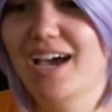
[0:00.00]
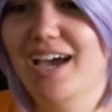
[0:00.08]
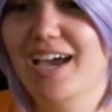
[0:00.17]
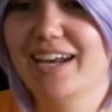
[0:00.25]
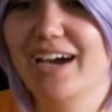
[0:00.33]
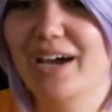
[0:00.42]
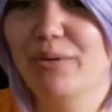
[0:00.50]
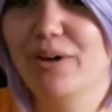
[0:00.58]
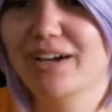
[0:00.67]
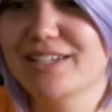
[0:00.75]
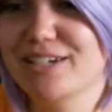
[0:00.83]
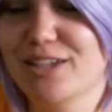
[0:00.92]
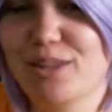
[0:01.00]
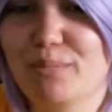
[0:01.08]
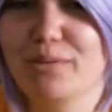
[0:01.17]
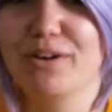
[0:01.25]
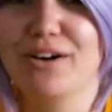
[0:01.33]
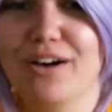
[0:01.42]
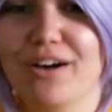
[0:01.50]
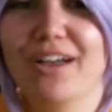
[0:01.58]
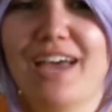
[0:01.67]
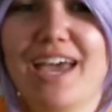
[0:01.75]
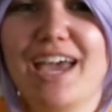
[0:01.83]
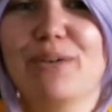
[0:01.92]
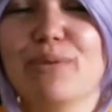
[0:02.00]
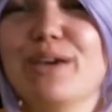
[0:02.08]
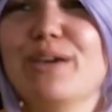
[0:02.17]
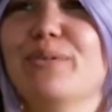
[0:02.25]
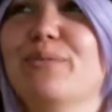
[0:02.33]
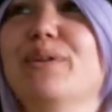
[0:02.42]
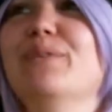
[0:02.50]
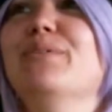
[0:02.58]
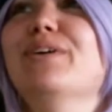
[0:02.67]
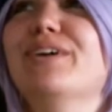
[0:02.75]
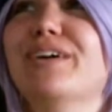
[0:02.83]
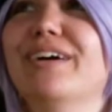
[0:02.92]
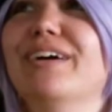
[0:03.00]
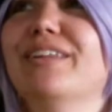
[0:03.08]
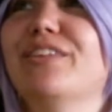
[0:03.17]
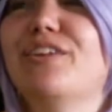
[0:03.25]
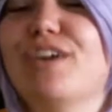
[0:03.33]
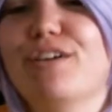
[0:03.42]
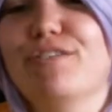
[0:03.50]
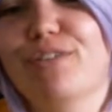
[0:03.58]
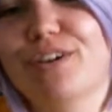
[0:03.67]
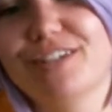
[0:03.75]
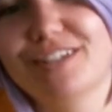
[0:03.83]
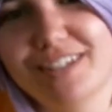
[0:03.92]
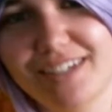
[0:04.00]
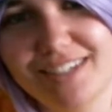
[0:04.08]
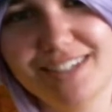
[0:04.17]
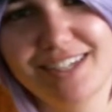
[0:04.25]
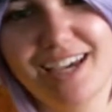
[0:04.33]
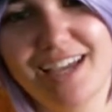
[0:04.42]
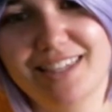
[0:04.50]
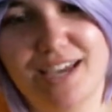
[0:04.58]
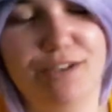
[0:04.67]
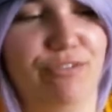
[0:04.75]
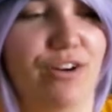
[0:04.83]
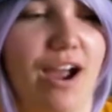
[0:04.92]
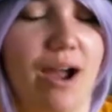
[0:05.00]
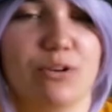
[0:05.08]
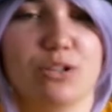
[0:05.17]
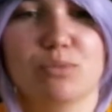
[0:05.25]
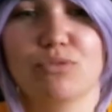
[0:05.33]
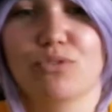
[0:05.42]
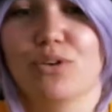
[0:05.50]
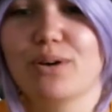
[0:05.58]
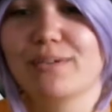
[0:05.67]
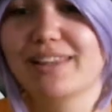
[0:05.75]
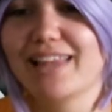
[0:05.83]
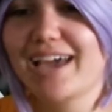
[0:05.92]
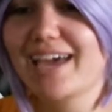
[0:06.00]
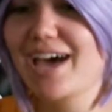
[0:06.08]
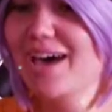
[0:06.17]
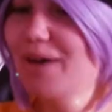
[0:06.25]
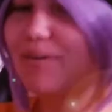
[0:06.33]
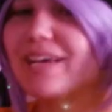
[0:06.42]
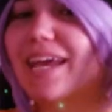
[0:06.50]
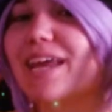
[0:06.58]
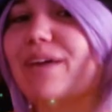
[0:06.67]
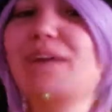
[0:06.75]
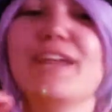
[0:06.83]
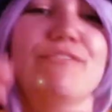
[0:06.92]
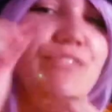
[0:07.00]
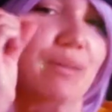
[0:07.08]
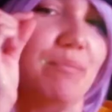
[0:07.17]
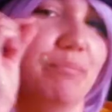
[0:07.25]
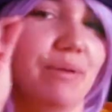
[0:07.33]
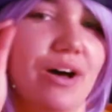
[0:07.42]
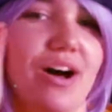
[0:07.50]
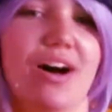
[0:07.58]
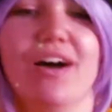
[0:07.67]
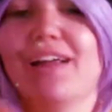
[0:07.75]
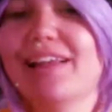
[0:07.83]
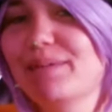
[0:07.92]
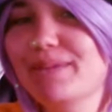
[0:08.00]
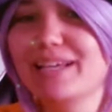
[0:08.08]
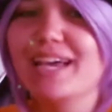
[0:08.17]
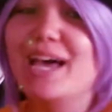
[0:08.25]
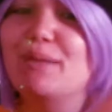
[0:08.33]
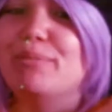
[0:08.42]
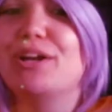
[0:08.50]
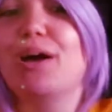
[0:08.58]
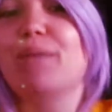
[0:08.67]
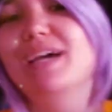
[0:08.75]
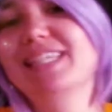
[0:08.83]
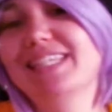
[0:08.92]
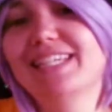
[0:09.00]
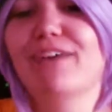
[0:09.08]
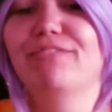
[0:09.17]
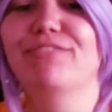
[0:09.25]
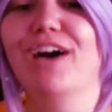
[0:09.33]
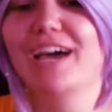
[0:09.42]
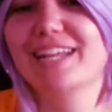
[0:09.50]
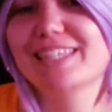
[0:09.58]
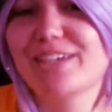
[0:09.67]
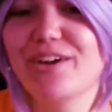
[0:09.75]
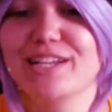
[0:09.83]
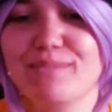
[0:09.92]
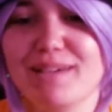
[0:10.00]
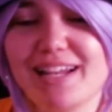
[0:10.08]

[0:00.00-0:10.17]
and I walked into the ball, and we were looking forward to this. And like for hours before, we're like, oh, we're getting ready for the ball. Let me put all my stuff on. It's going to be